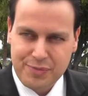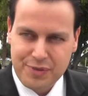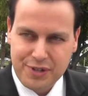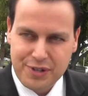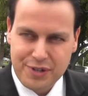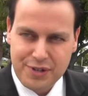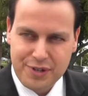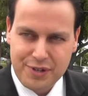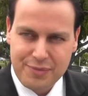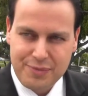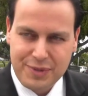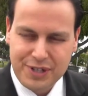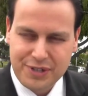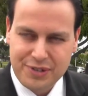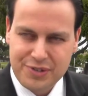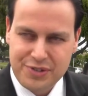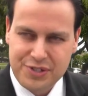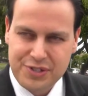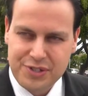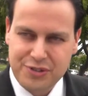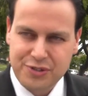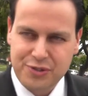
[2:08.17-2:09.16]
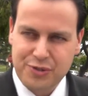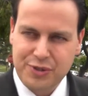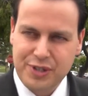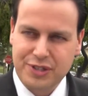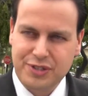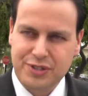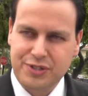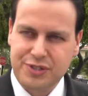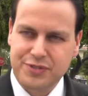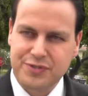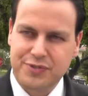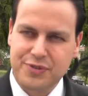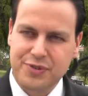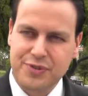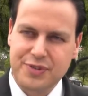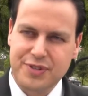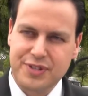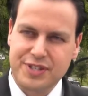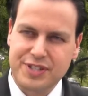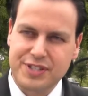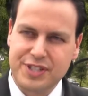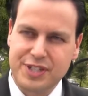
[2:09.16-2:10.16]
I'm the medical center director
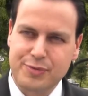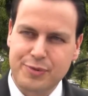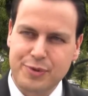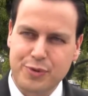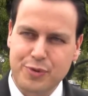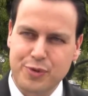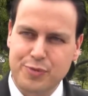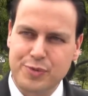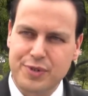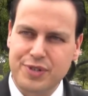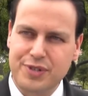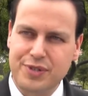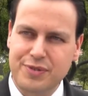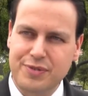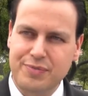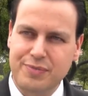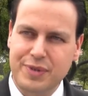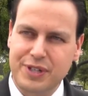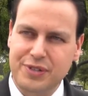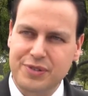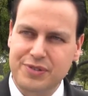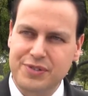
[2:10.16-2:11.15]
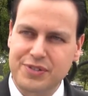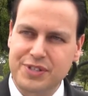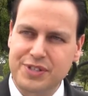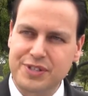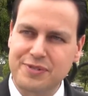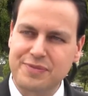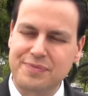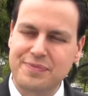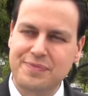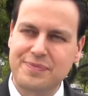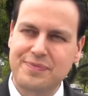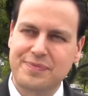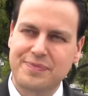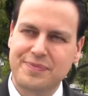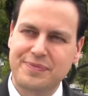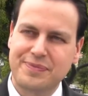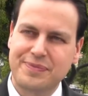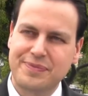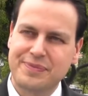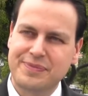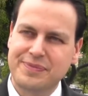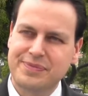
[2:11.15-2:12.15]
for the Tibor Reuben Medical Center.
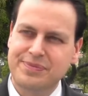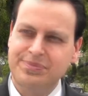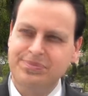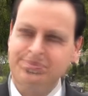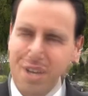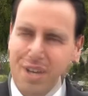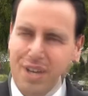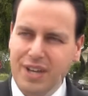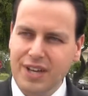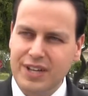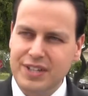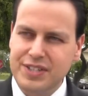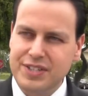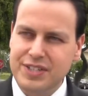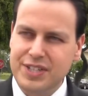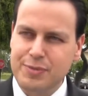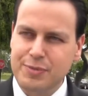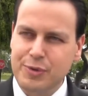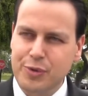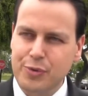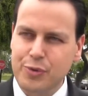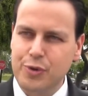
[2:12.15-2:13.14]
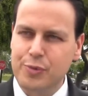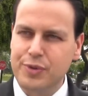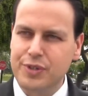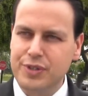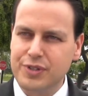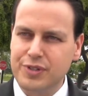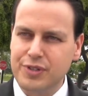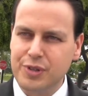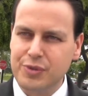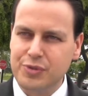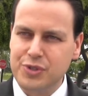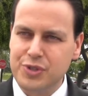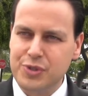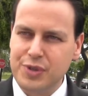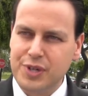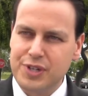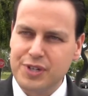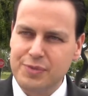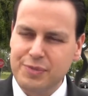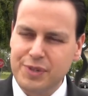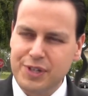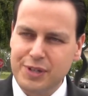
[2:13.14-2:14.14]
Tibor Reuben, known
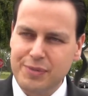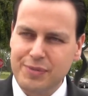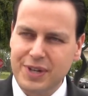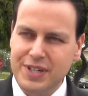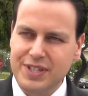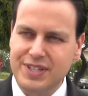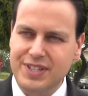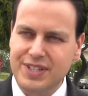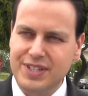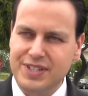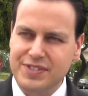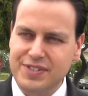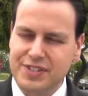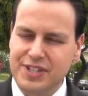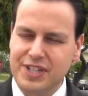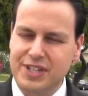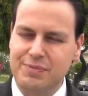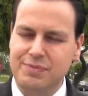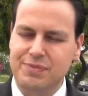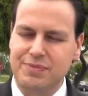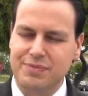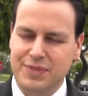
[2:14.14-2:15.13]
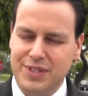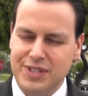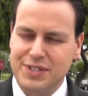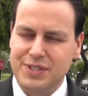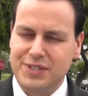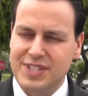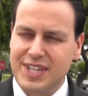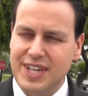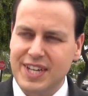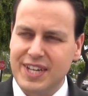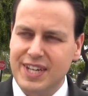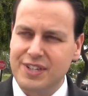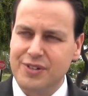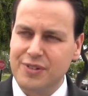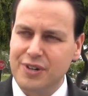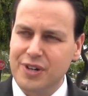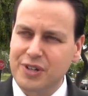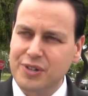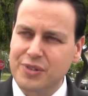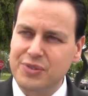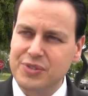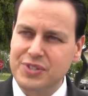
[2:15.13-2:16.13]
to many as Ted
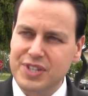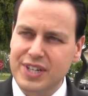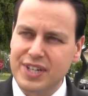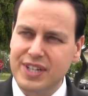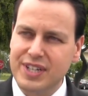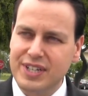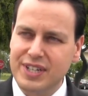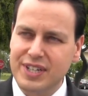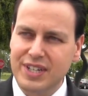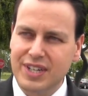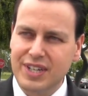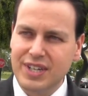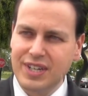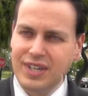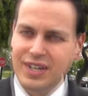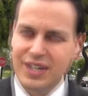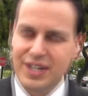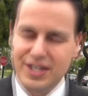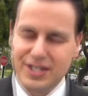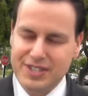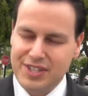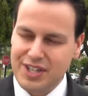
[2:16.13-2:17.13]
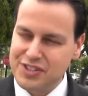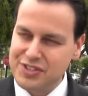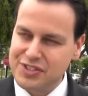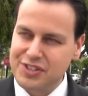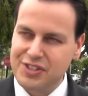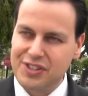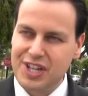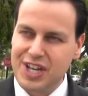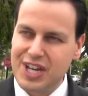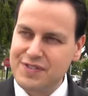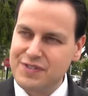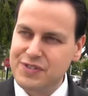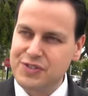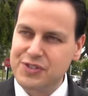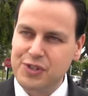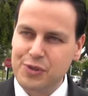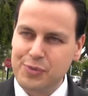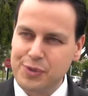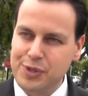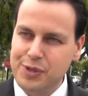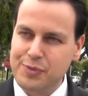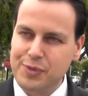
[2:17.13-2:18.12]
or Uncle Ted, and he touched the lives of
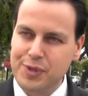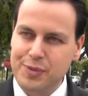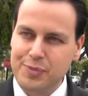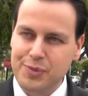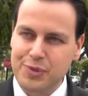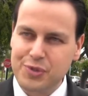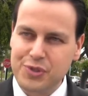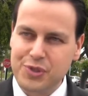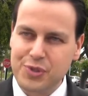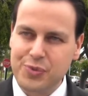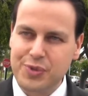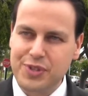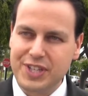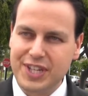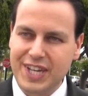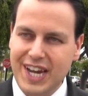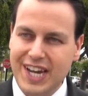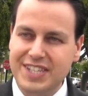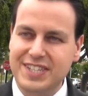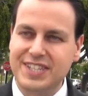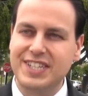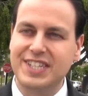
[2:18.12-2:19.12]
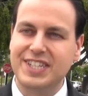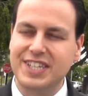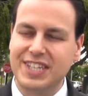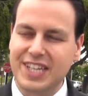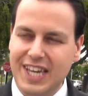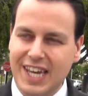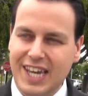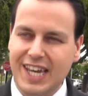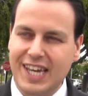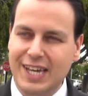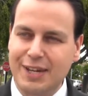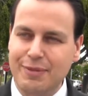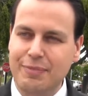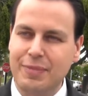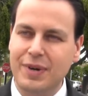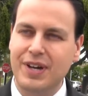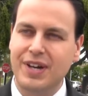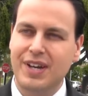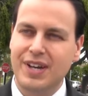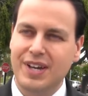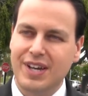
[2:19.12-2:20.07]
so many people. So when the idea came